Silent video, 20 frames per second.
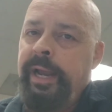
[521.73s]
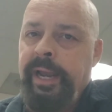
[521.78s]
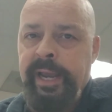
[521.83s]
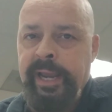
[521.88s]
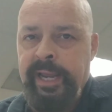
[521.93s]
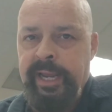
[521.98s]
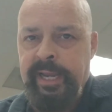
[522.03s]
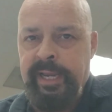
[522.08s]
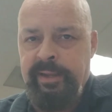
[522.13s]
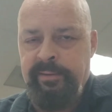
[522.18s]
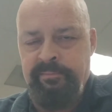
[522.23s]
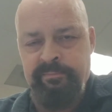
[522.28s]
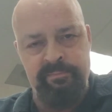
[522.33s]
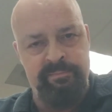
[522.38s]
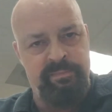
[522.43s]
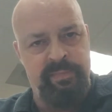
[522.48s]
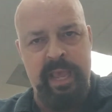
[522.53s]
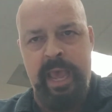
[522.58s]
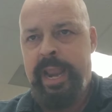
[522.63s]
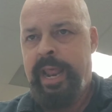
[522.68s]
And
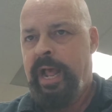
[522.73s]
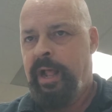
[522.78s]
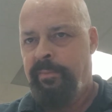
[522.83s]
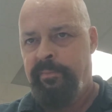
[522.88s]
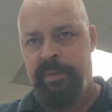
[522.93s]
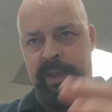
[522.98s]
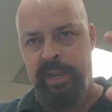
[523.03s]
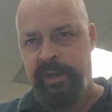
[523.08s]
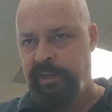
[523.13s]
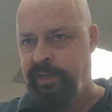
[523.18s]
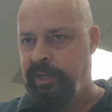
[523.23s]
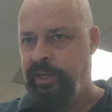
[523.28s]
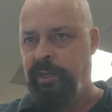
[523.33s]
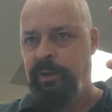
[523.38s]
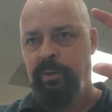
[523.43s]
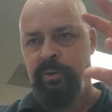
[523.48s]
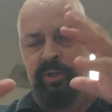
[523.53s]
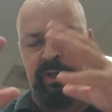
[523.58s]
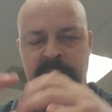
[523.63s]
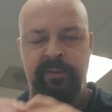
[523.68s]
that album had a
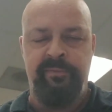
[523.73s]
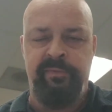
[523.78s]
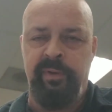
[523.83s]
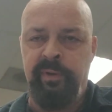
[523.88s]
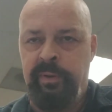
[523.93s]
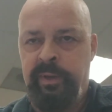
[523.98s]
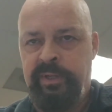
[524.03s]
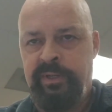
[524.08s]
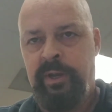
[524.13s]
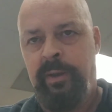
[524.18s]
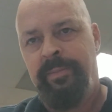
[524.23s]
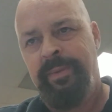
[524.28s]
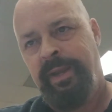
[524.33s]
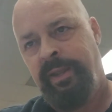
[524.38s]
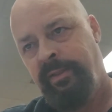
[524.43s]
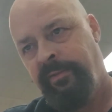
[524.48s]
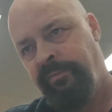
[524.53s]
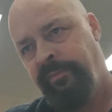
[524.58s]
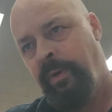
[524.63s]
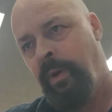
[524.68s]
huge influence on me,
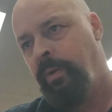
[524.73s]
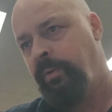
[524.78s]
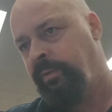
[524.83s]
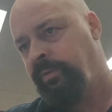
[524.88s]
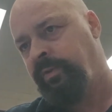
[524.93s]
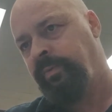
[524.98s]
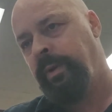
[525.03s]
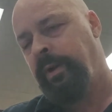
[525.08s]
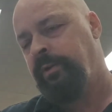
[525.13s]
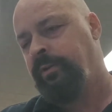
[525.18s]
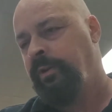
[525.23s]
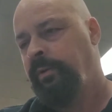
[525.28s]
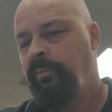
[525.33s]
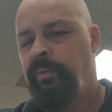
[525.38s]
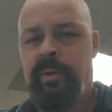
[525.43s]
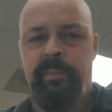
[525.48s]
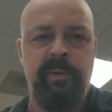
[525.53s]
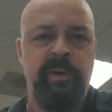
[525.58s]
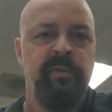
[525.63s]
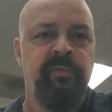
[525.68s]
the vocal, especially
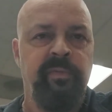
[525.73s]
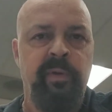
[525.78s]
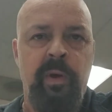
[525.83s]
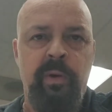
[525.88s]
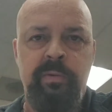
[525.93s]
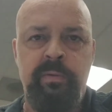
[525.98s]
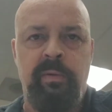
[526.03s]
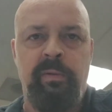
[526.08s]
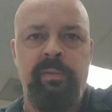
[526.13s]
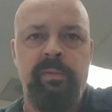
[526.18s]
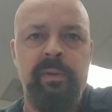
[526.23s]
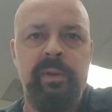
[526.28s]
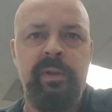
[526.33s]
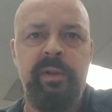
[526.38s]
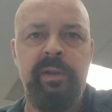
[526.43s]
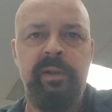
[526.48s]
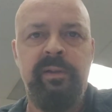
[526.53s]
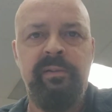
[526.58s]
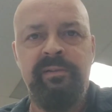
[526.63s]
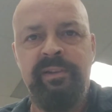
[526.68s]
Ripper's vocal
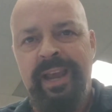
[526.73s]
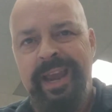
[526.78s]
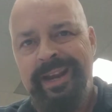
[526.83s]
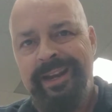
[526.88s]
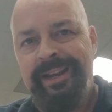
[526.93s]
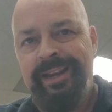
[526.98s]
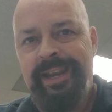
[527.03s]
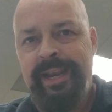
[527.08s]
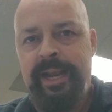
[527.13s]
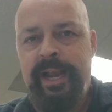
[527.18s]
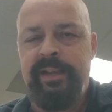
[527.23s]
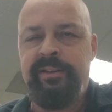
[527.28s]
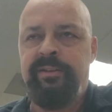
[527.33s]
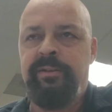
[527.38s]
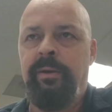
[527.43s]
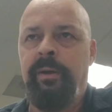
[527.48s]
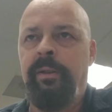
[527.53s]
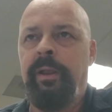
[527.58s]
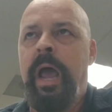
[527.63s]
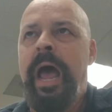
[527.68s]
technique. I
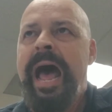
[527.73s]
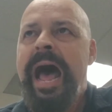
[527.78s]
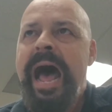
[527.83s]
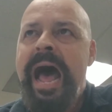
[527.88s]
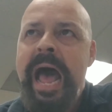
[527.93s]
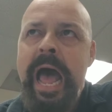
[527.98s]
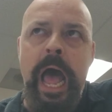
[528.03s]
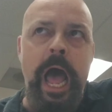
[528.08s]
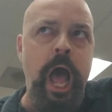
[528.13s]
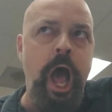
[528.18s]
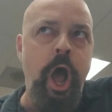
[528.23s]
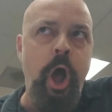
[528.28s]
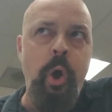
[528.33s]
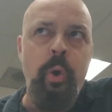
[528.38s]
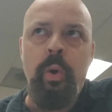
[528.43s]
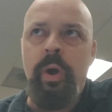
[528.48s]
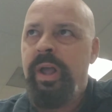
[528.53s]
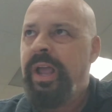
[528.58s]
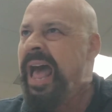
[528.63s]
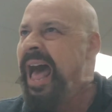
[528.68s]
stole the
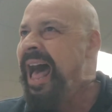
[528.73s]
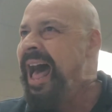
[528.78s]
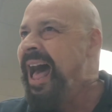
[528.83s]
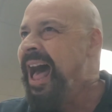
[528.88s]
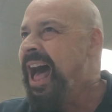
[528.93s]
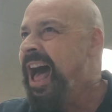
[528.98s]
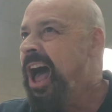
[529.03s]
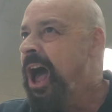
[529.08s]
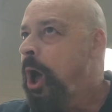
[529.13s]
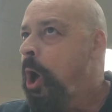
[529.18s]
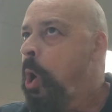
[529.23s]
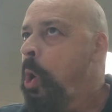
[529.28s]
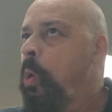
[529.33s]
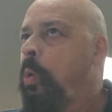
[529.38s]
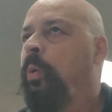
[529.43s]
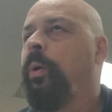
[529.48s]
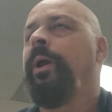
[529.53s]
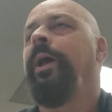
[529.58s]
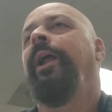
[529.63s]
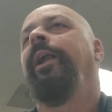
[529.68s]

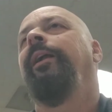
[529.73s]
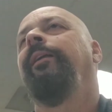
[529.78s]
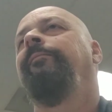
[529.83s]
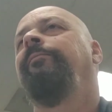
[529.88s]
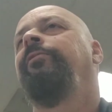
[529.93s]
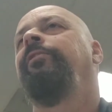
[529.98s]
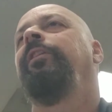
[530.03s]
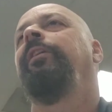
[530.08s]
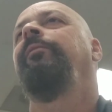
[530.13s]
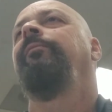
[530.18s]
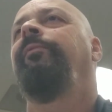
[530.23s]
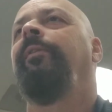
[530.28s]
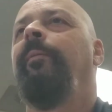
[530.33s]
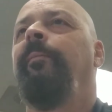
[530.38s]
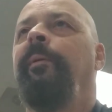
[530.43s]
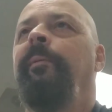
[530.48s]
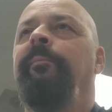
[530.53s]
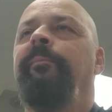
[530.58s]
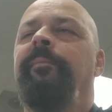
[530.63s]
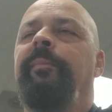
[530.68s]
oh kind of shit from
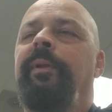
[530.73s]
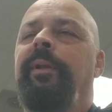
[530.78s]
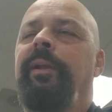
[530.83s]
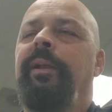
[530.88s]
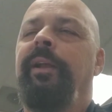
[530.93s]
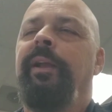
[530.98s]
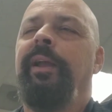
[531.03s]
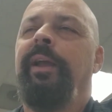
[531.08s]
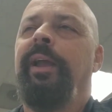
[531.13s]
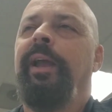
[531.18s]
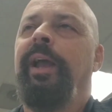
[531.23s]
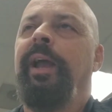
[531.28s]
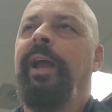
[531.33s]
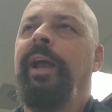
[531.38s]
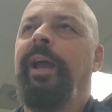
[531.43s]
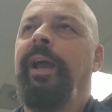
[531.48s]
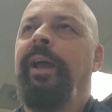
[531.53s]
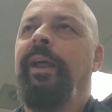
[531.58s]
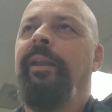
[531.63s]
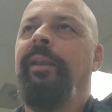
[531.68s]
him.
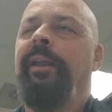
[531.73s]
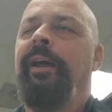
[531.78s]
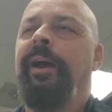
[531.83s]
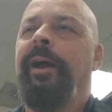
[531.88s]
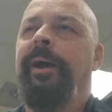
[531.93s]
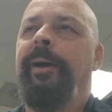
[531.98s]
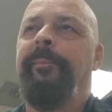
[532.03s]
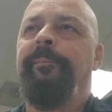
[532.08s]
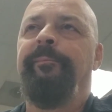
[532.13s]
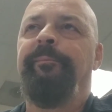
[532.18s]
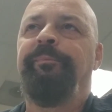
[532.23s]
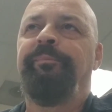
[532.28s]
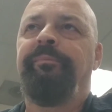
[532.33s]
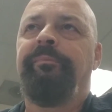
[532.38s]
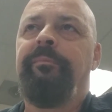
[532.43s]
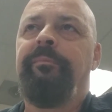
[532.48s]
And